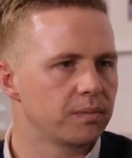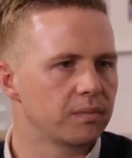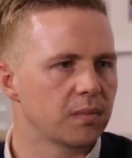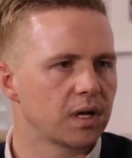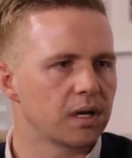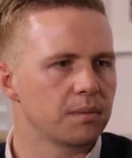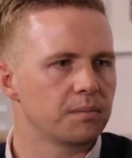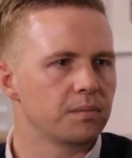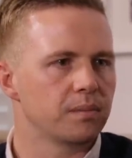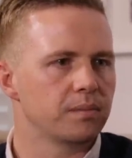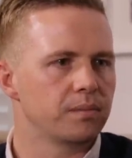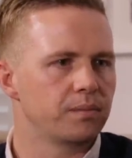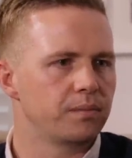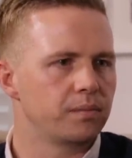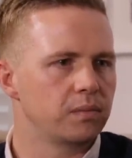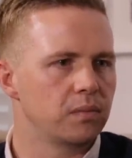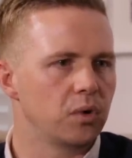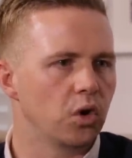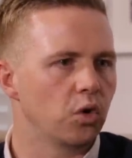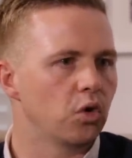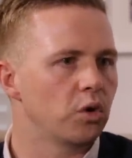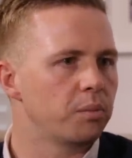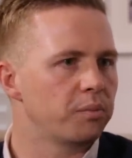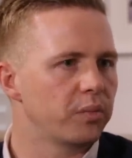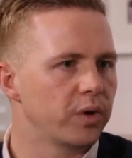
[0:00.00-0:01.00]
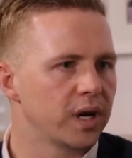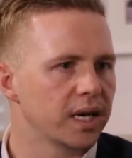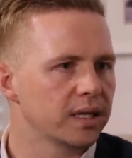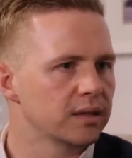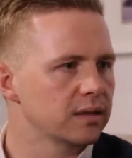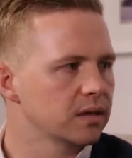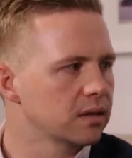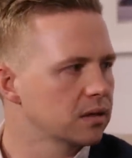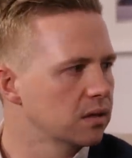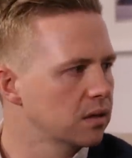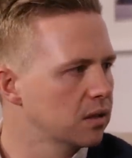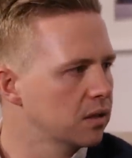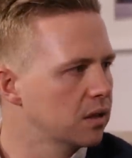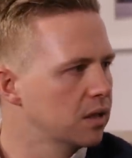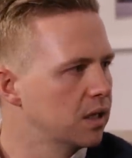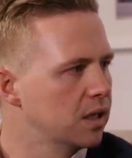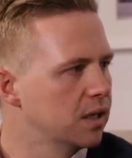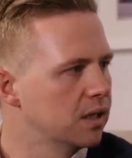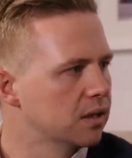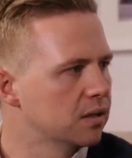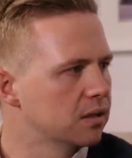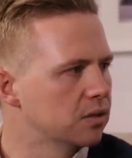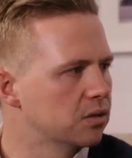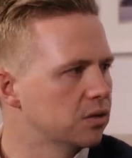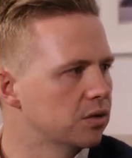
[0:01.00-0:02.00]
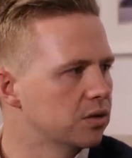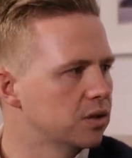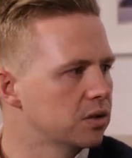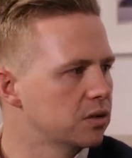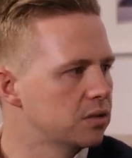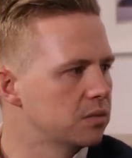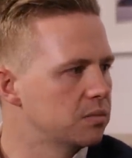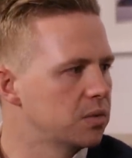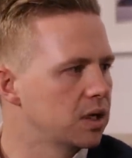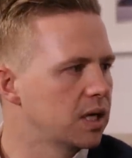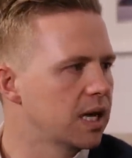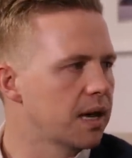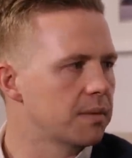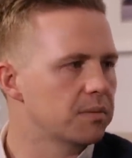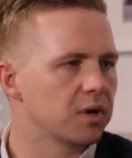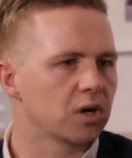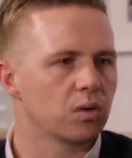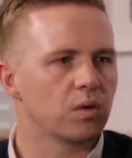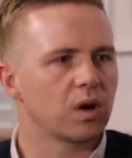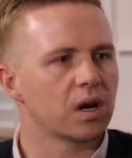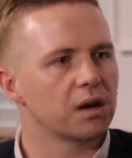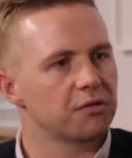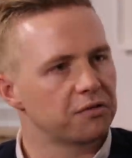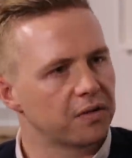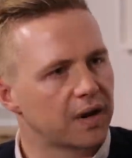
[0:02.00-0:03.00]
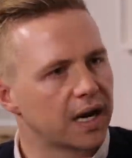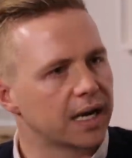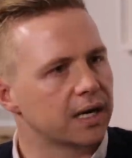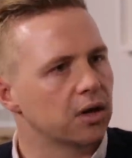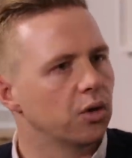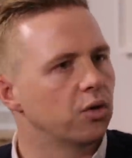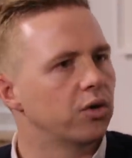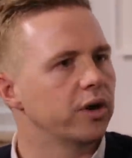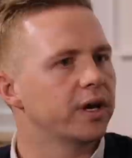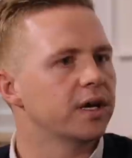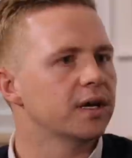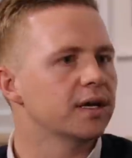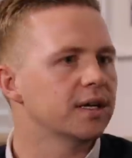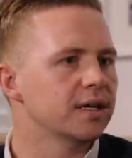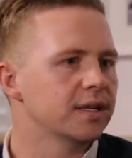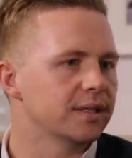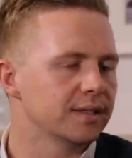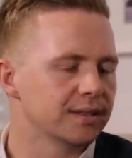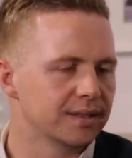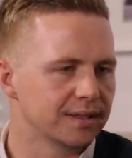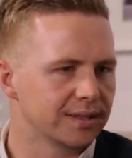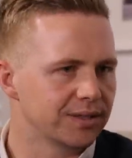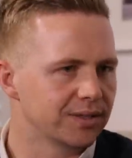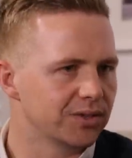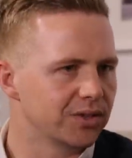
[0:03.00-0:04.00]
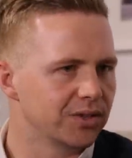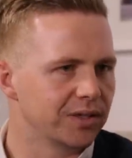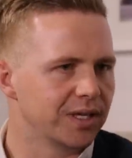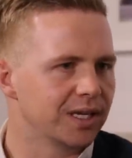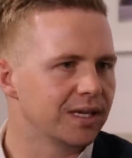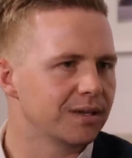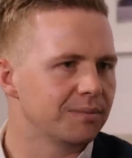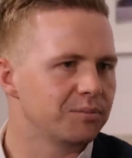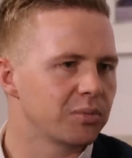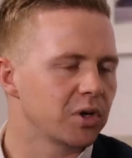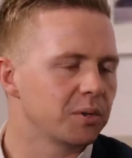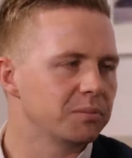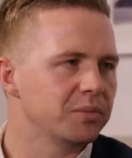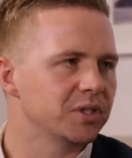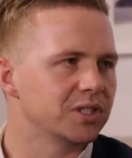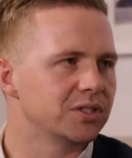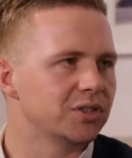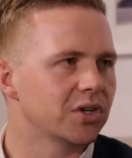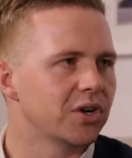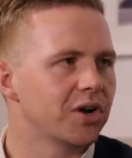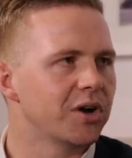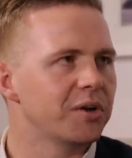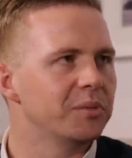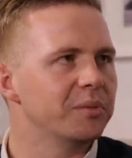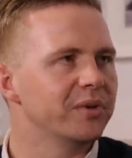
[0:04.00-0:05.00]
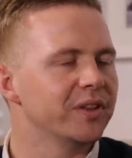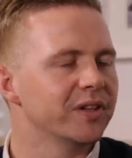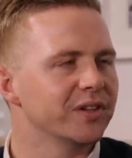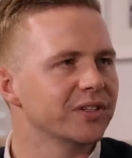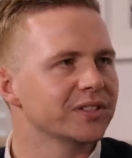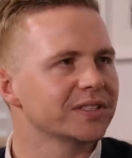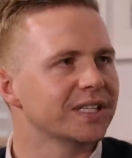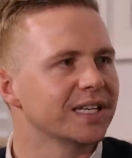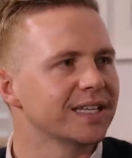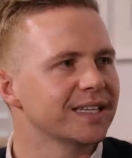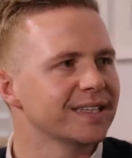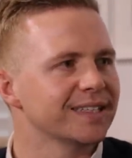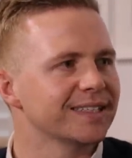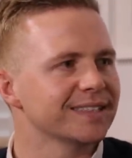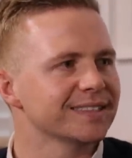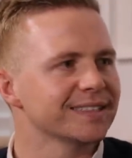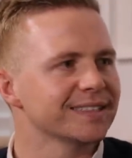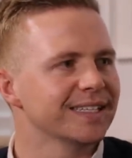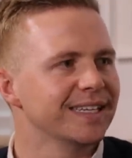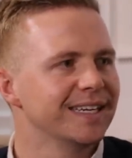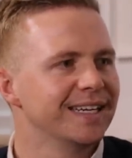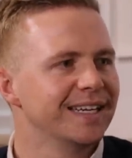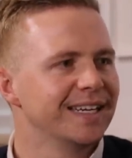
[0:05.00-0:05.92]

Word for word: my law practical in order to become a qualified lawyer and you know, get a proper job and those kind of things.